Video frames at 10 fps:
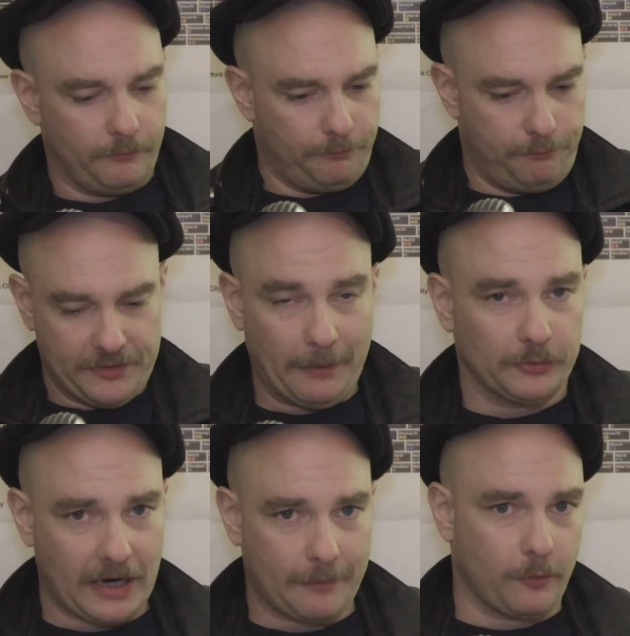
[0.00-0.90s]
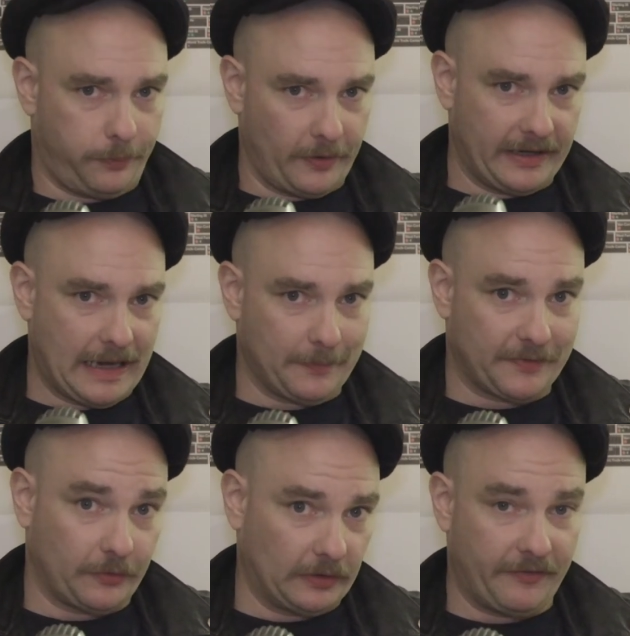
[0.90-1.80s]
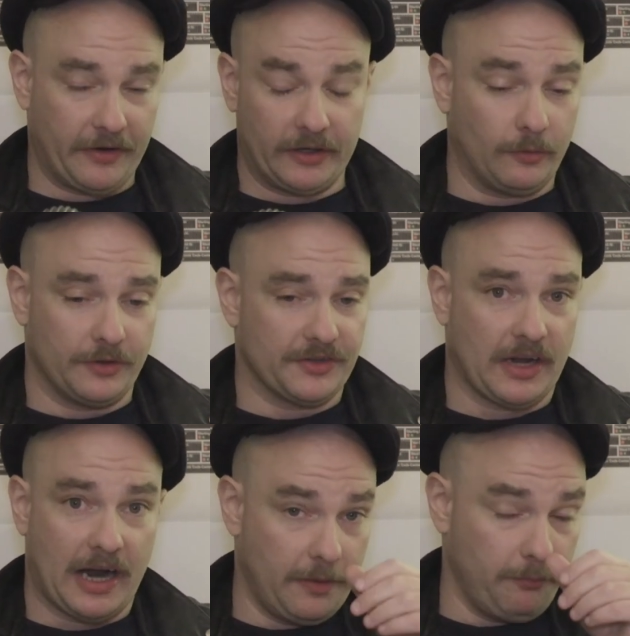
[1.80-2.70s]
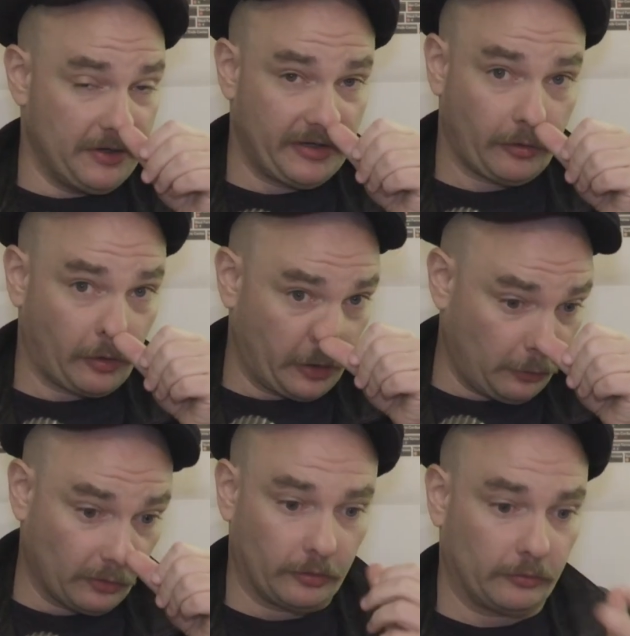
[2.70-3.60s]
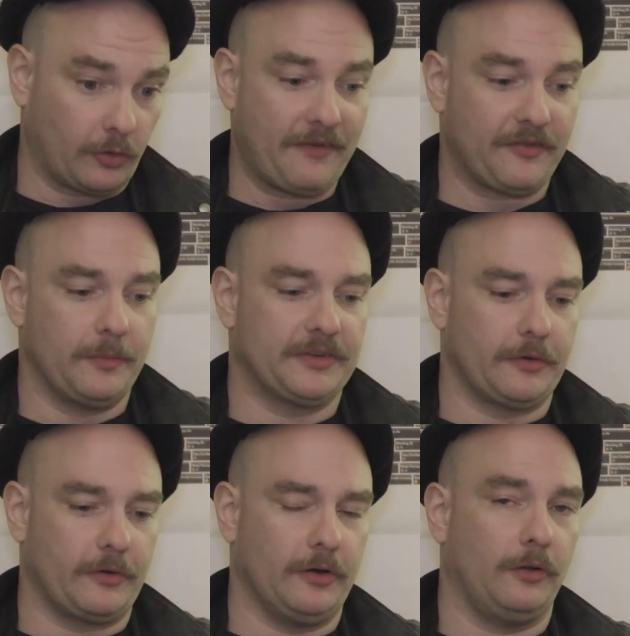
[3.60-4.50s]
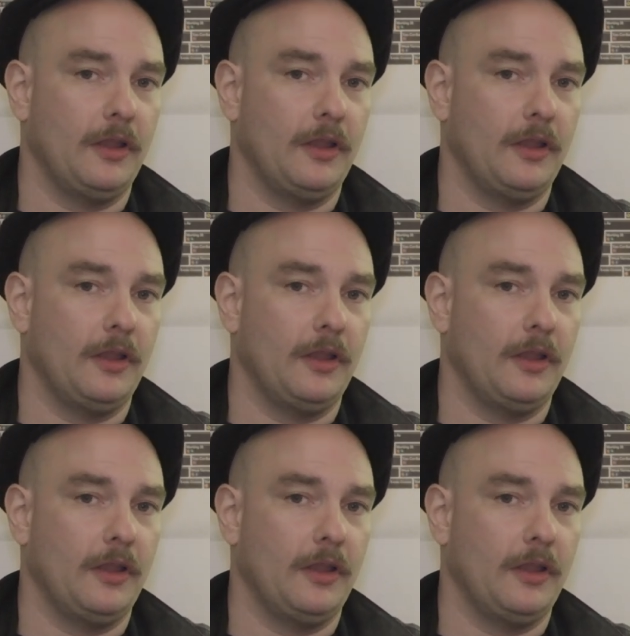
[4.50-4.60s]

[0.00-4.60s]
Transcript: tabletop role playing games for a living or design the material or craft the material